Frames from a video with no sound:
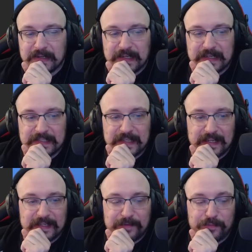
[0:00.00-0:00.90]
is
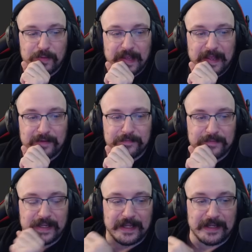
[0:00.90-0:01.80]
that if you have
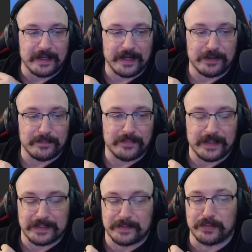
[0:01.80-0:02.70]
a item
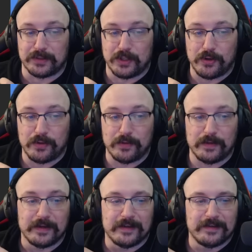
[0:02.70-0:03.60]
that is below
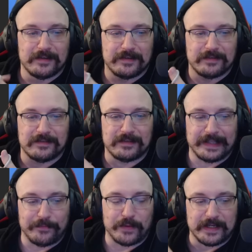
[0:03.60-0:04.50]

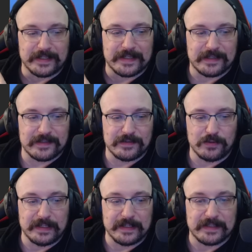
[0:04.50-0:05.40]
level eighty-six, you
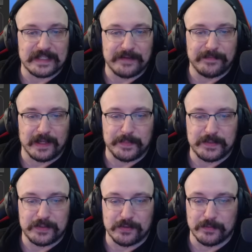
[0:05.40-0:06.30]
can get stuff up
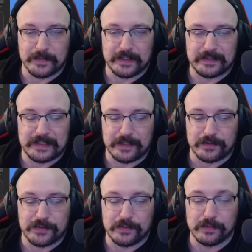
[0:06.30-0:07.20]
to tier
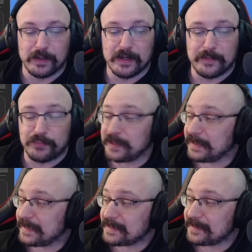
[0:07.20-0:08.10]
two pretty
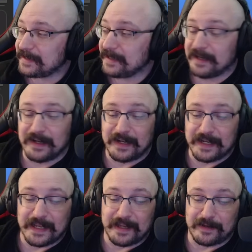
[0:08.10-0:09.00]
easily. I
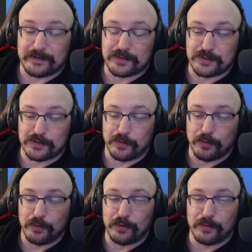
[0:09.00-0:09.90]
had
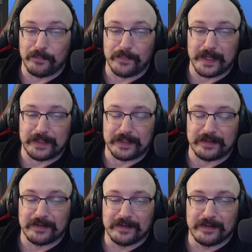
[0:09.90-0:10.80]
so many
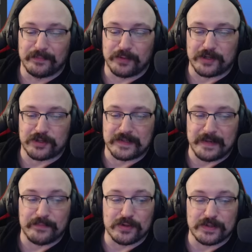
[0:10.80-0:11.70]
precious
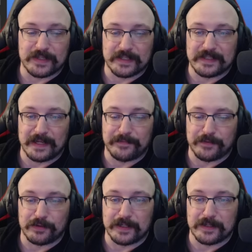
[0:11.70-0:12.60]
embers and stuff
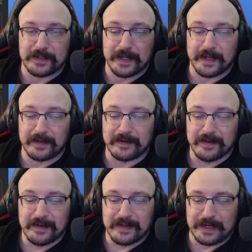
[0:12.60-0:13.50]
earlier today,
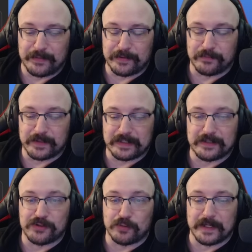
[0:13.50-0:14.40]
and we were really
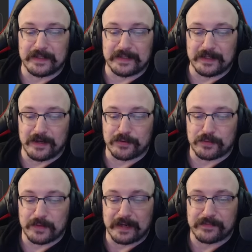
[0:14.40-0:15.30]
enjoying the auto
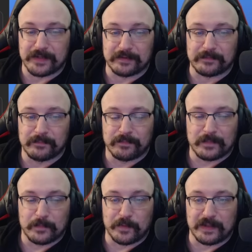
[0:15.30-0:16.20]
crafting
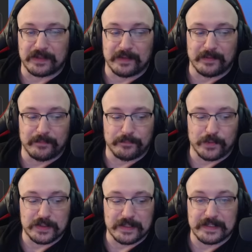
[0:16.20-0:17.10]
with like the
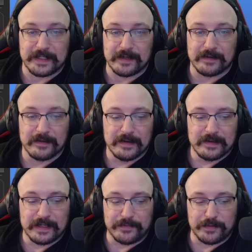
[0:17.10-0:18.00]
merciless here.
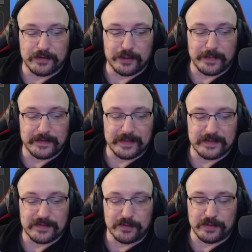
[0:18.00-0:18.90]
If you don't know about
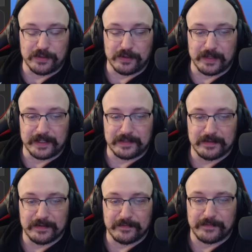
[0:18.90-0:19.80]
this, you can go like
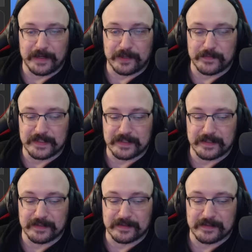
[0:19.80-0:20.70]
fire
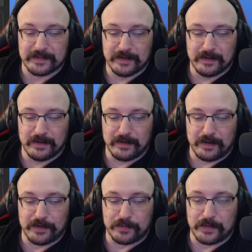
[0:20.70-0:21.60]
resistance,
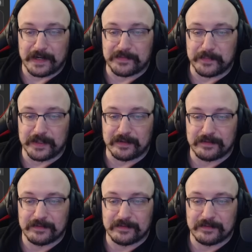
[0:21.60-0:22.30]
auto craft me